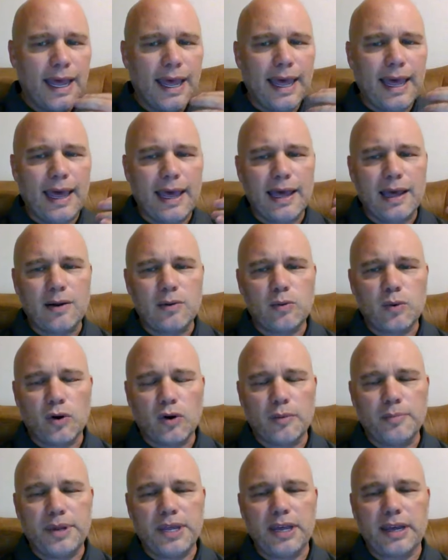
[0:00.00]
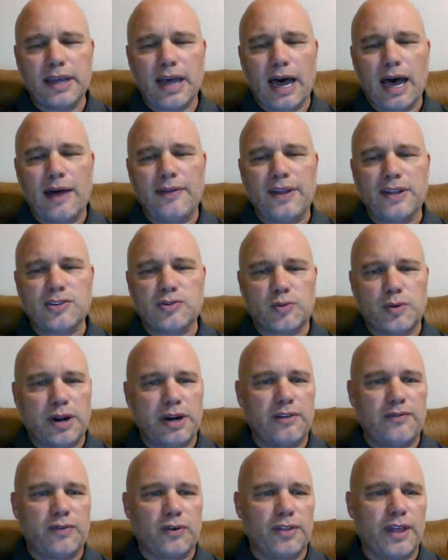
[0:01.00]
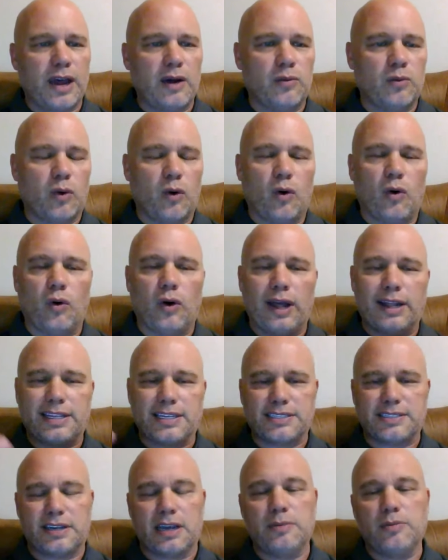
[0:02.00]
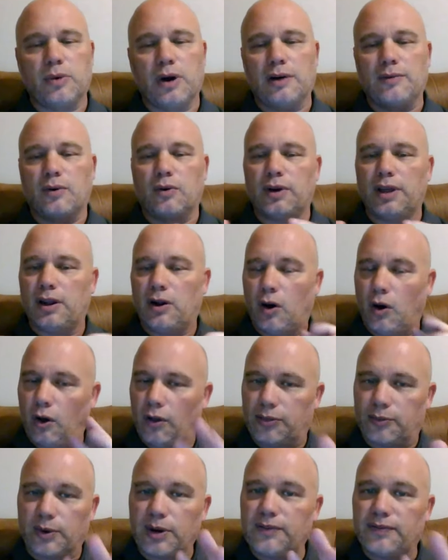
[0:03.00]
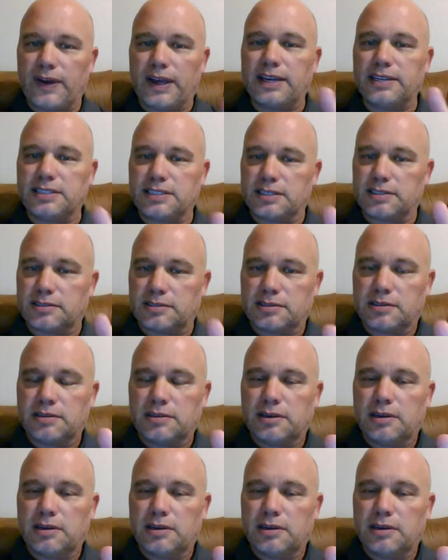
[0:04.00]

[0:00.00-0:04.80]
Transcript: And will it be a guy that's ready for that role at the same level in all three phases?